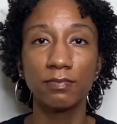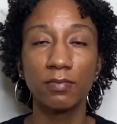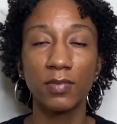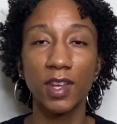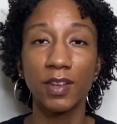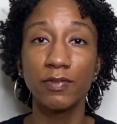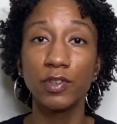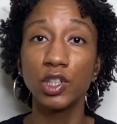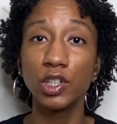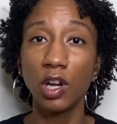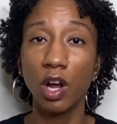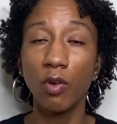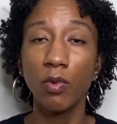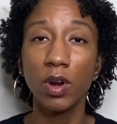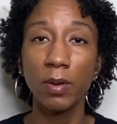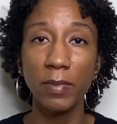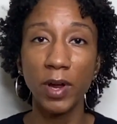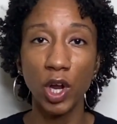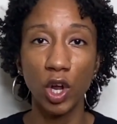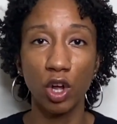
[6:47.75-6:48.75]
If you saw one
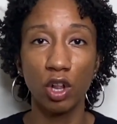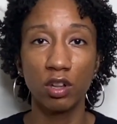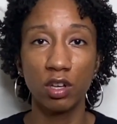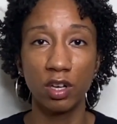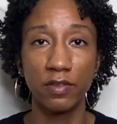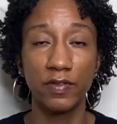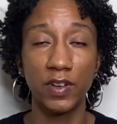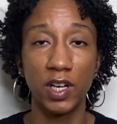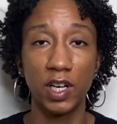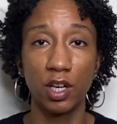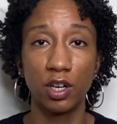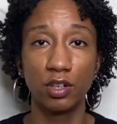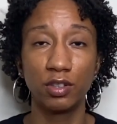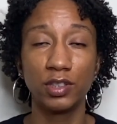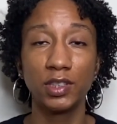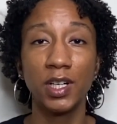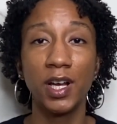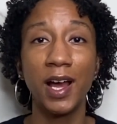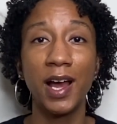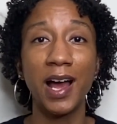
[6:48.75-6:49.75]
of my earlier
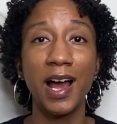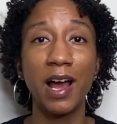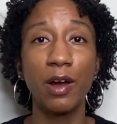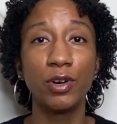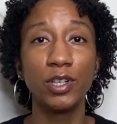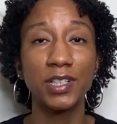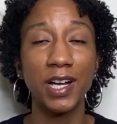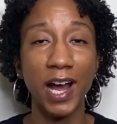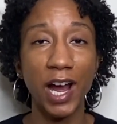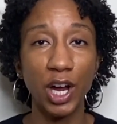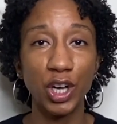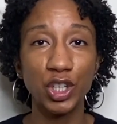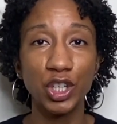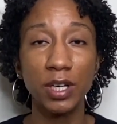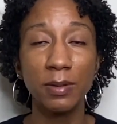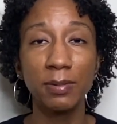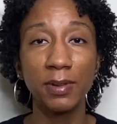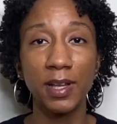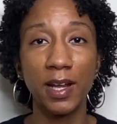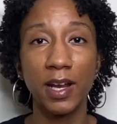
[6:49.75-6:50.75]
videos, I was
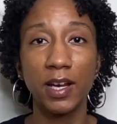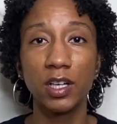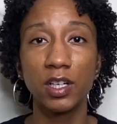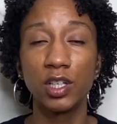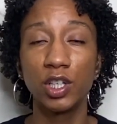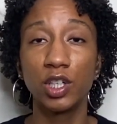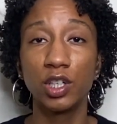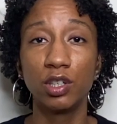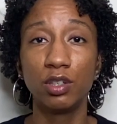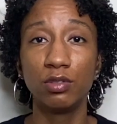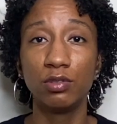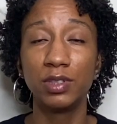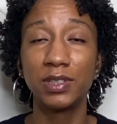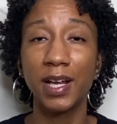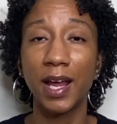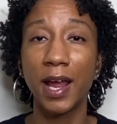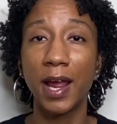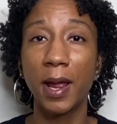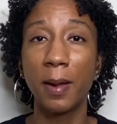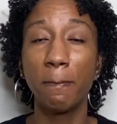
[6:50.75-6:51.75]
actually planning to use
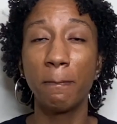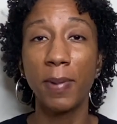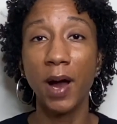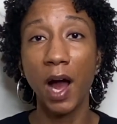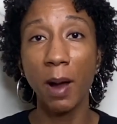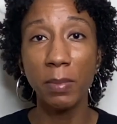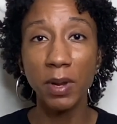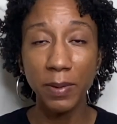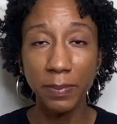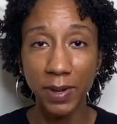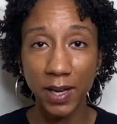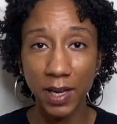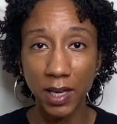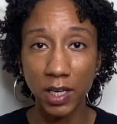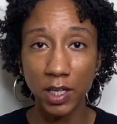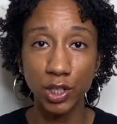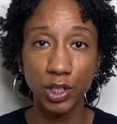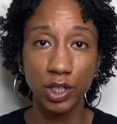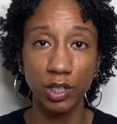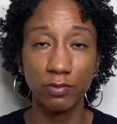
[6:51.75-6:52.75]
a bobby
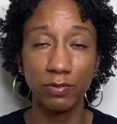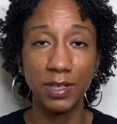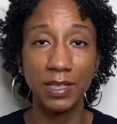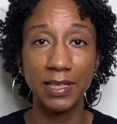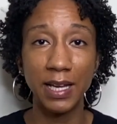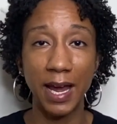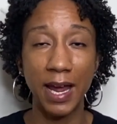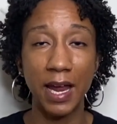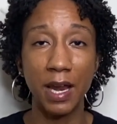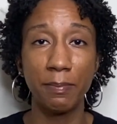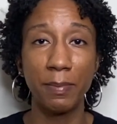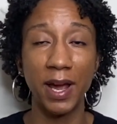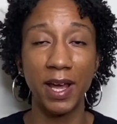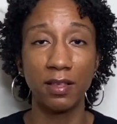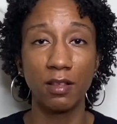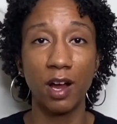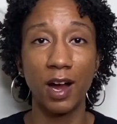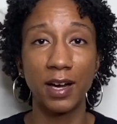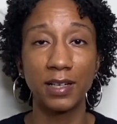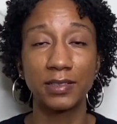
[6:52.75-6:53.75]
pin to retighten my
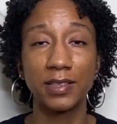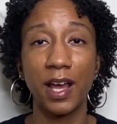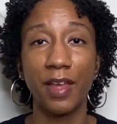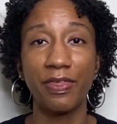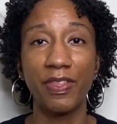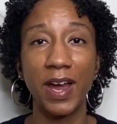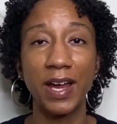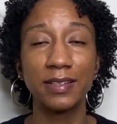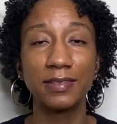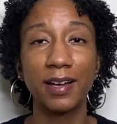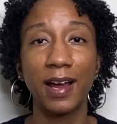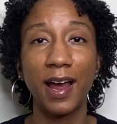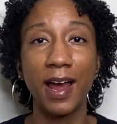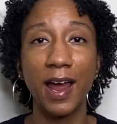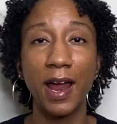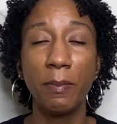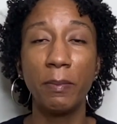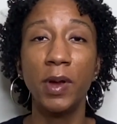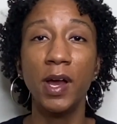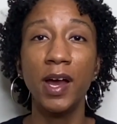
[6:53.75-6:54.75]
locks at that
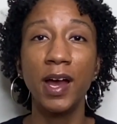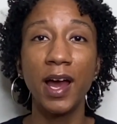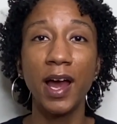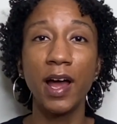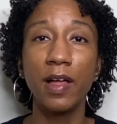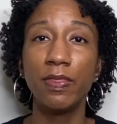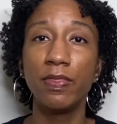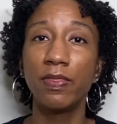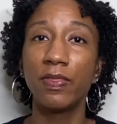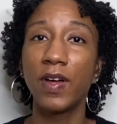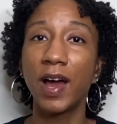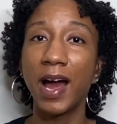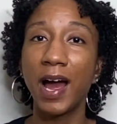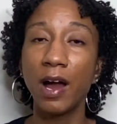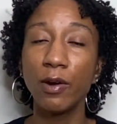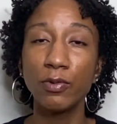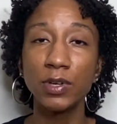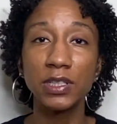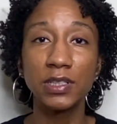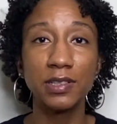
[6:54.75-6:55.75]
time, and
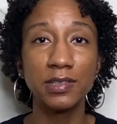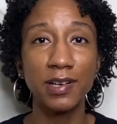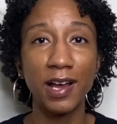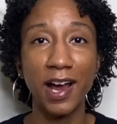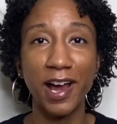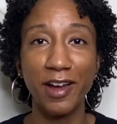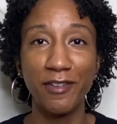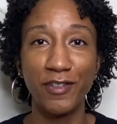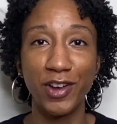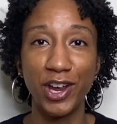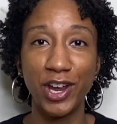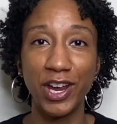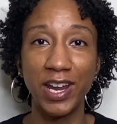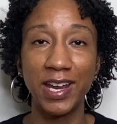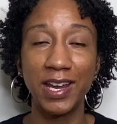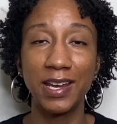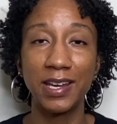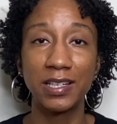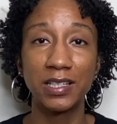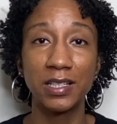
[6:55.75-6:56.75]
that was not a
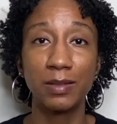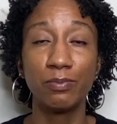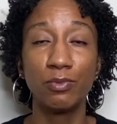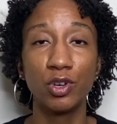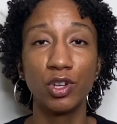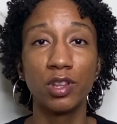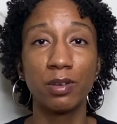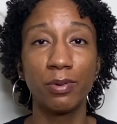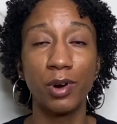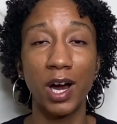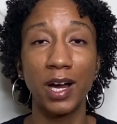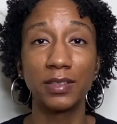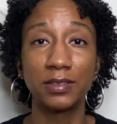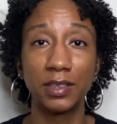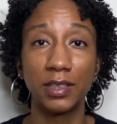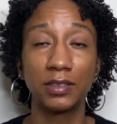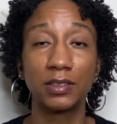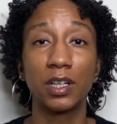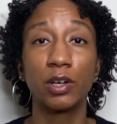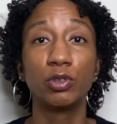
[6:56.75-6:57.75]
very smooth
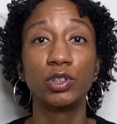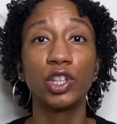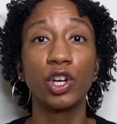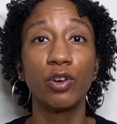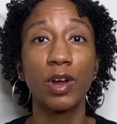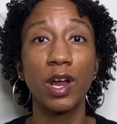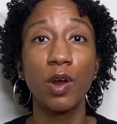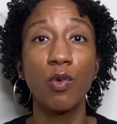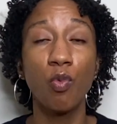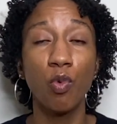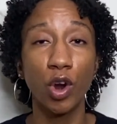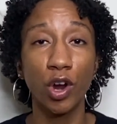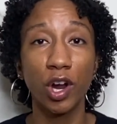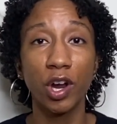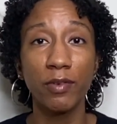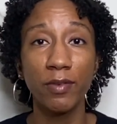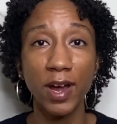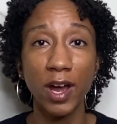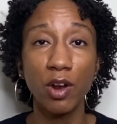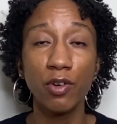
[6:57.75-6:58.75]
process. It was a great
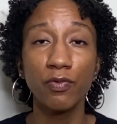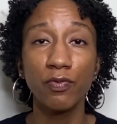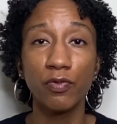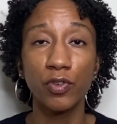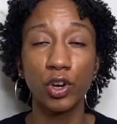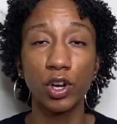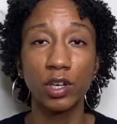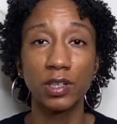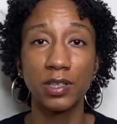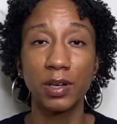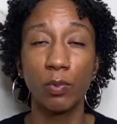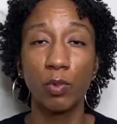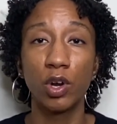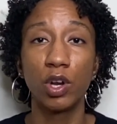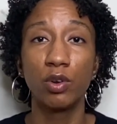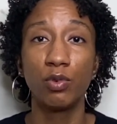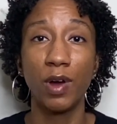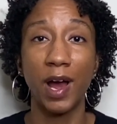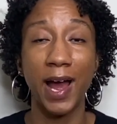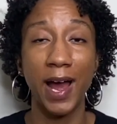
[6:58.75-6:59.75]
workaround for someone
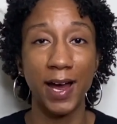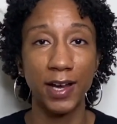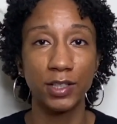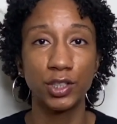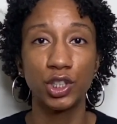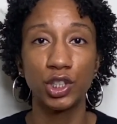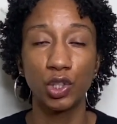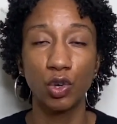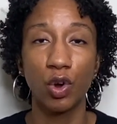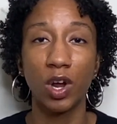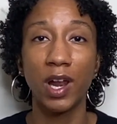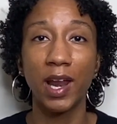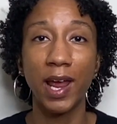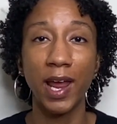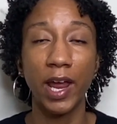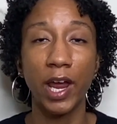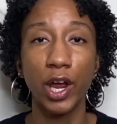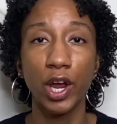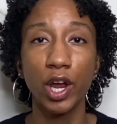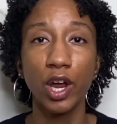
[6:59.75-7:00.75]
who has short
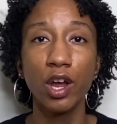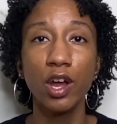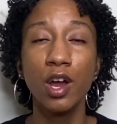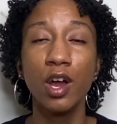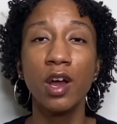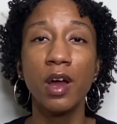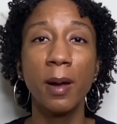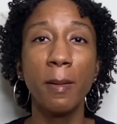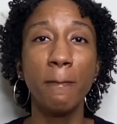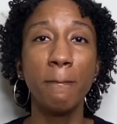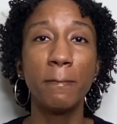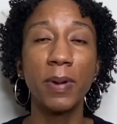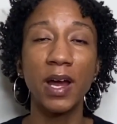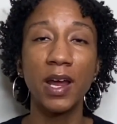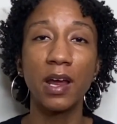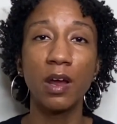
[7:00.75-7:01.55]
hair, but it